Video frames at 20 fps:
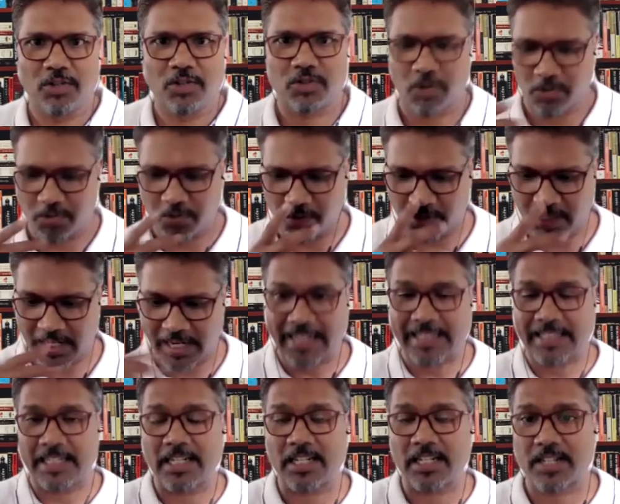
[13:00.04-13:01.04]
So
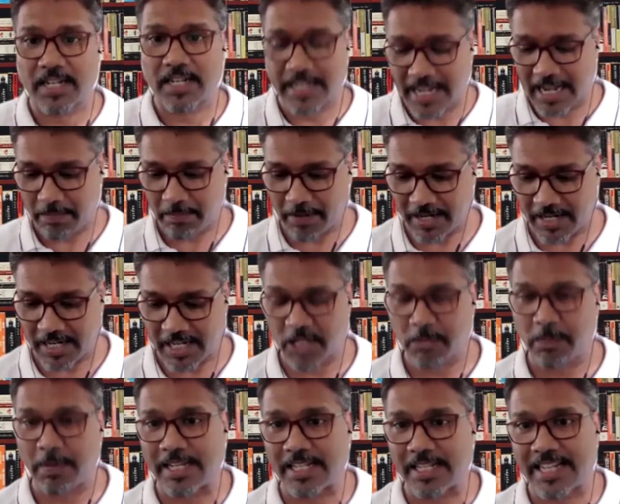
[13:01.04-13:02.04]
like the distance gap and
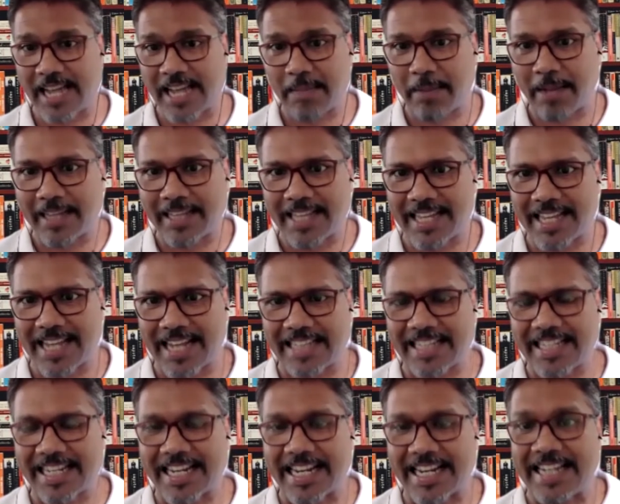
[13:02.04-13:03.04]
space gap, I
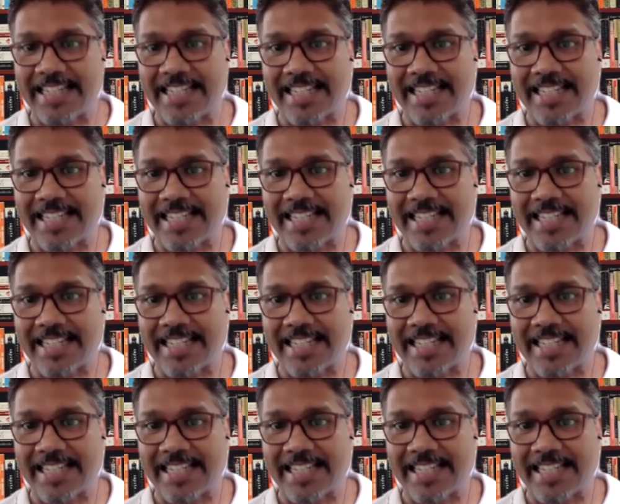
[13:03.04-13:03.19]
think is